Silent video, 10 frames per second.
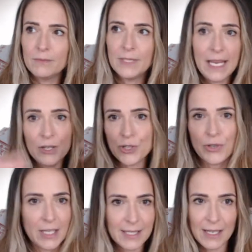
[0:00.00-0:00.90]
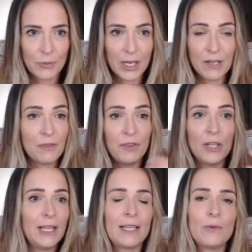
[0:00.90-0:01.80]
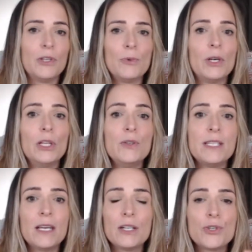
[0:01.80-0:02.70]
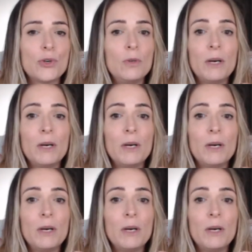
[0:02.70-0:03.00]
dangerous. And we're going to feel like we're losing control,